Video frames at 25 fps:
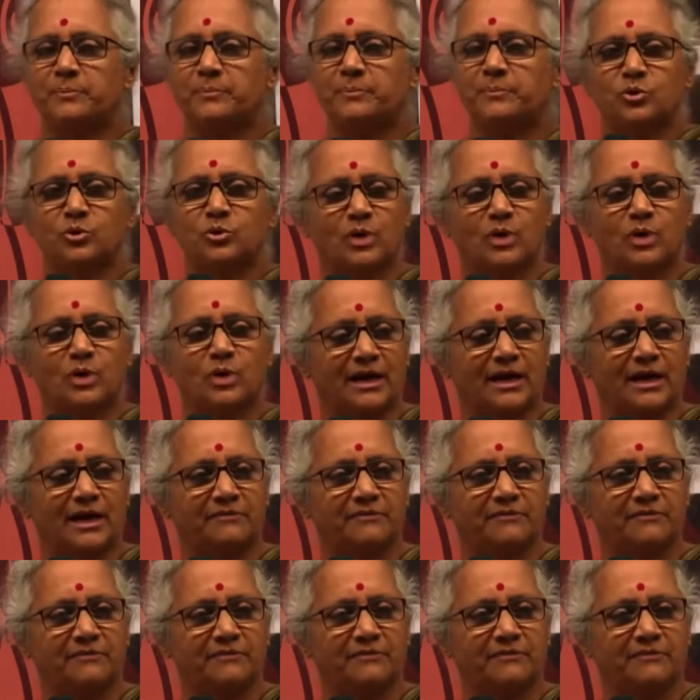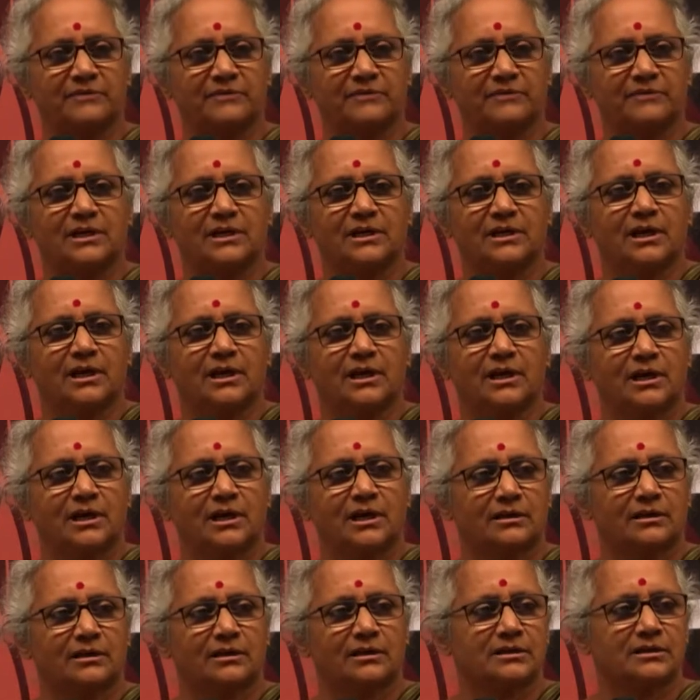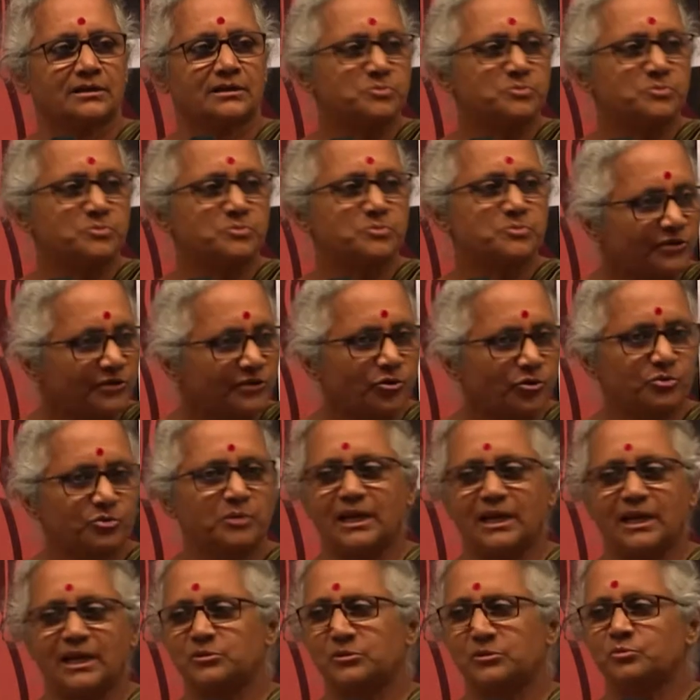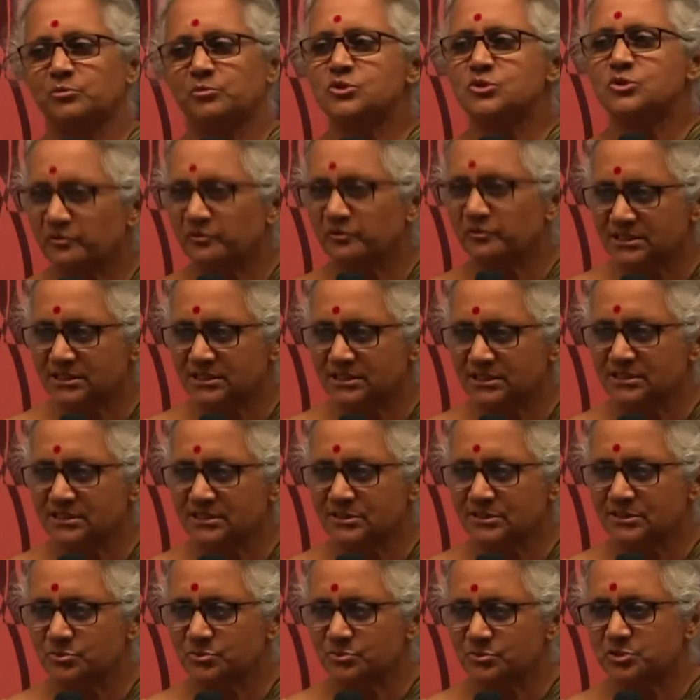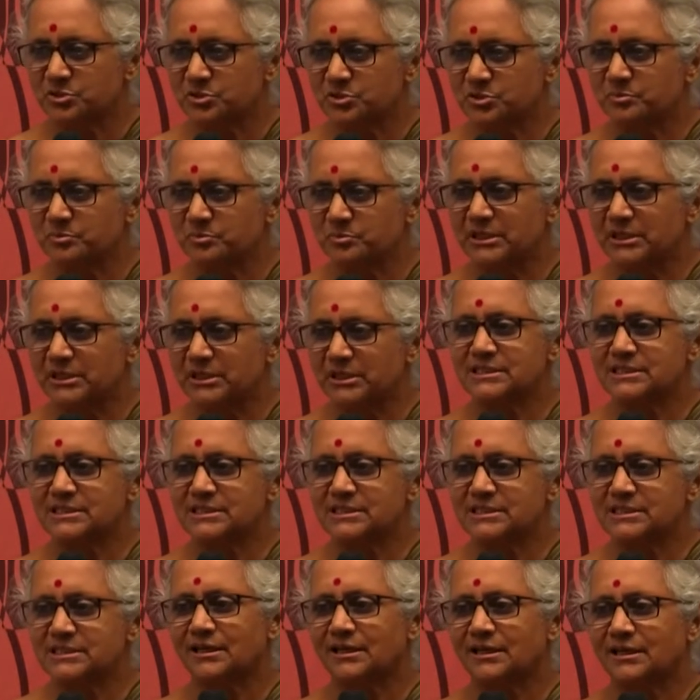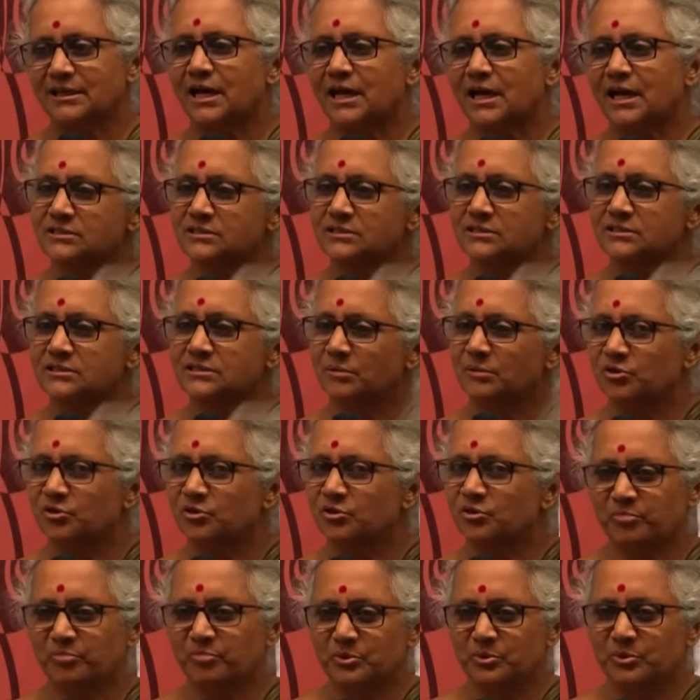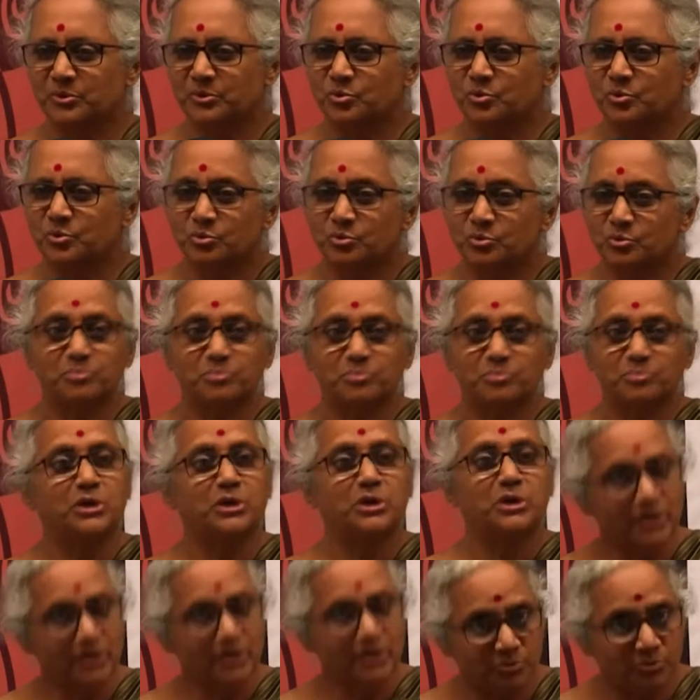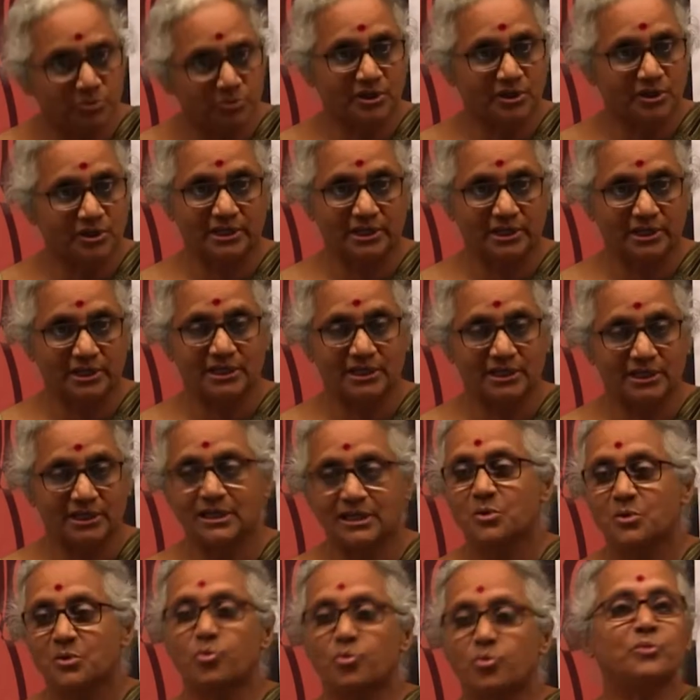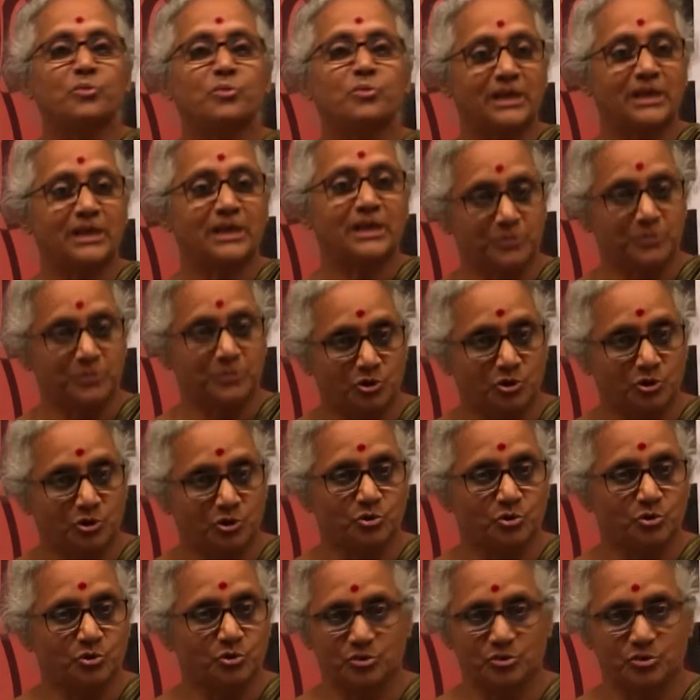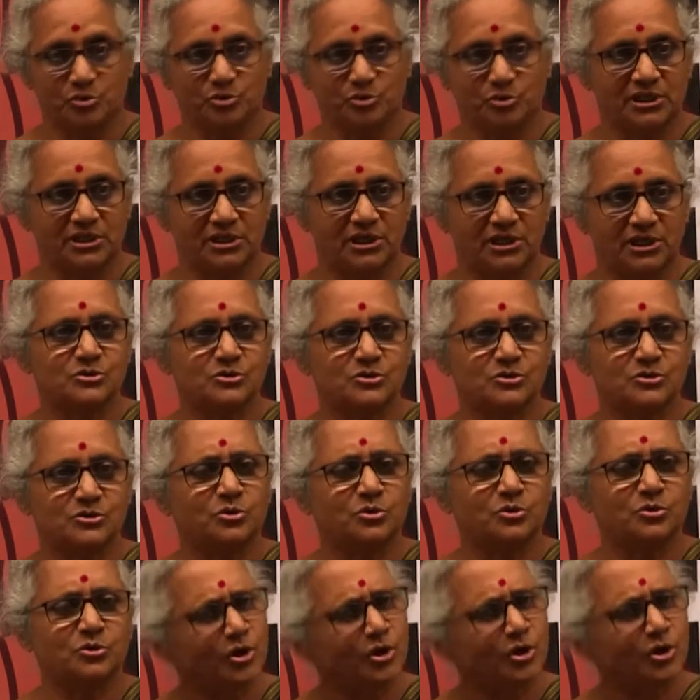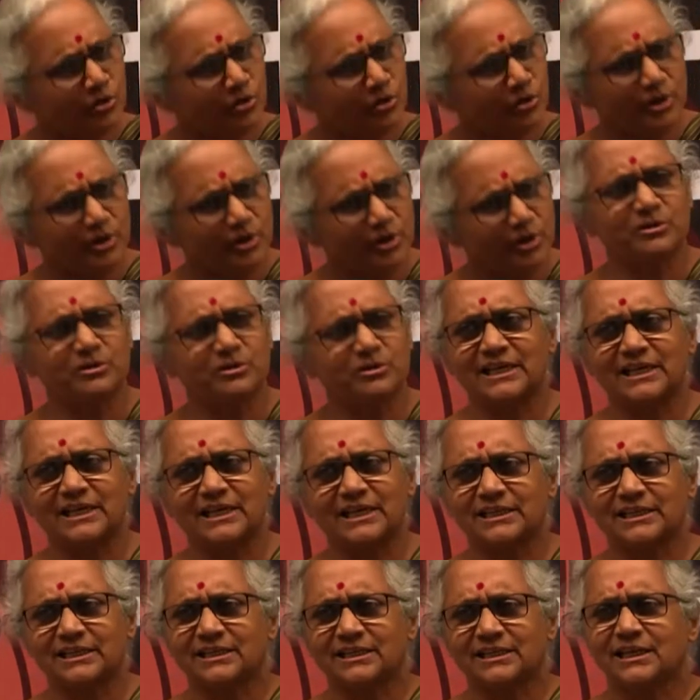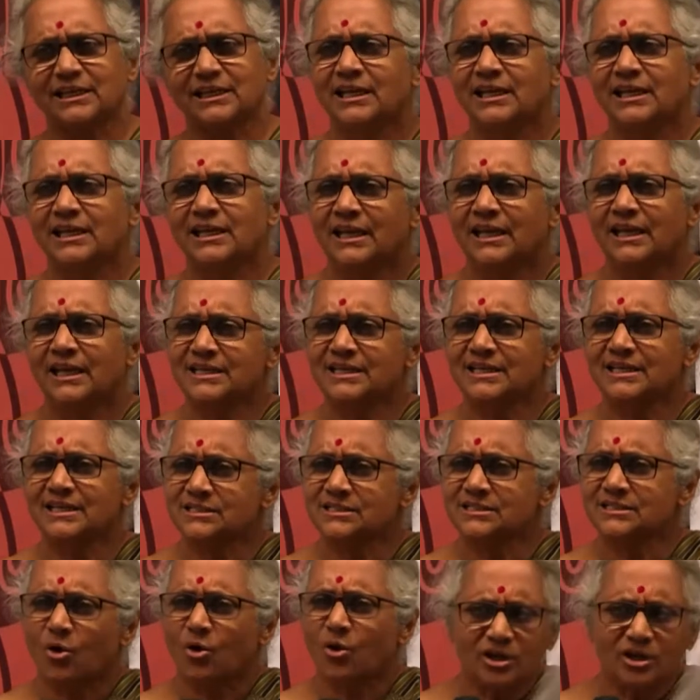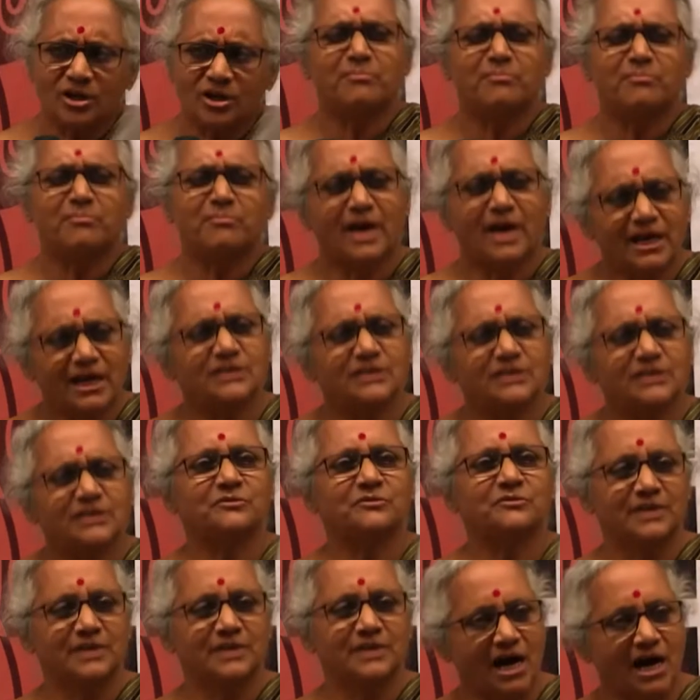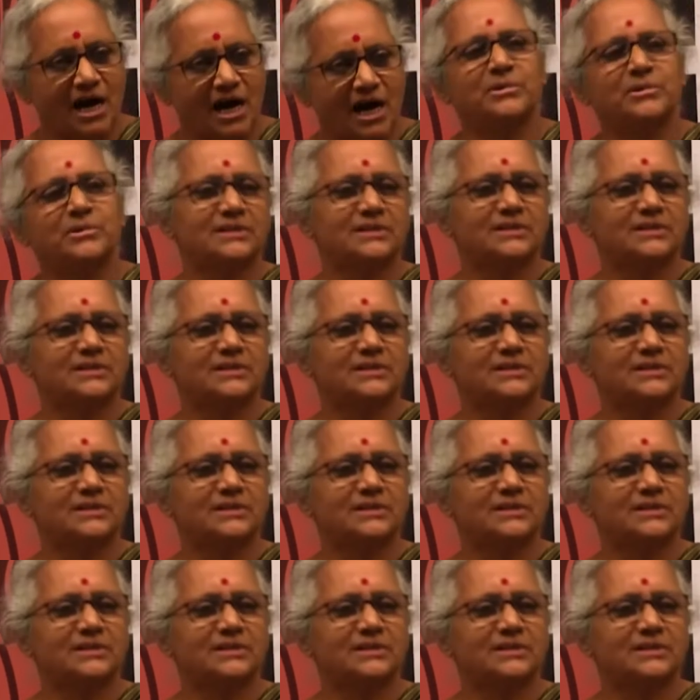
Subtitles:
a smartphone will be able to be supervisors, which means that a large number of people who would be doing the work well won't be able to do it now. So what you're going to get is all manner of garbled databases.